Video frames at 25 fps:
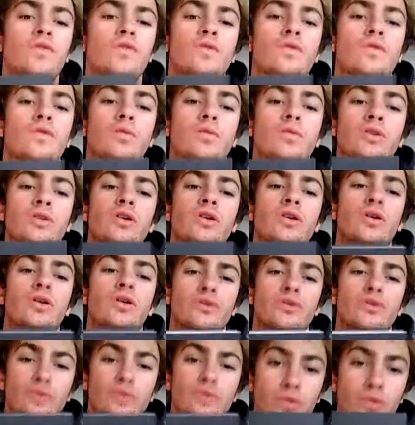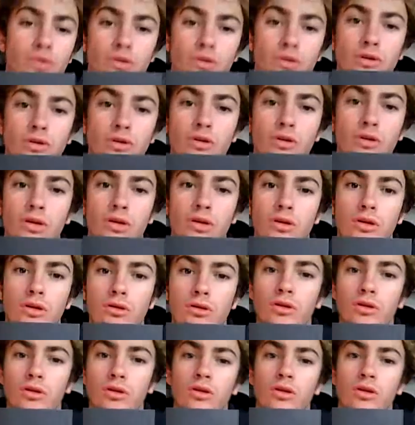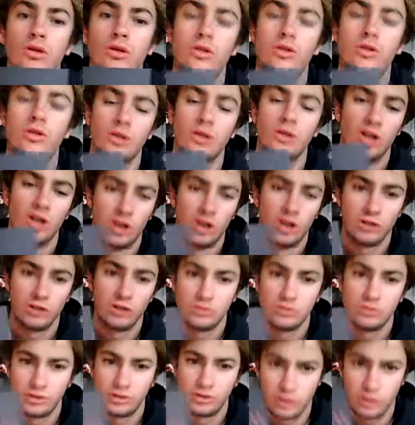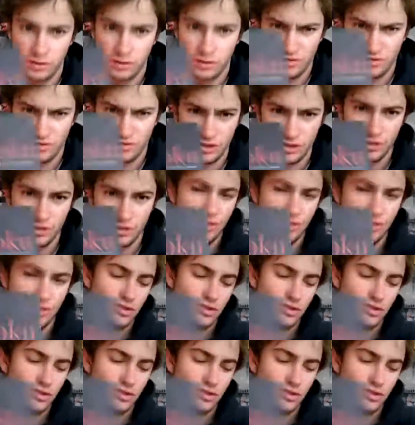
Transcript: going to be on Ooku. Um, just finished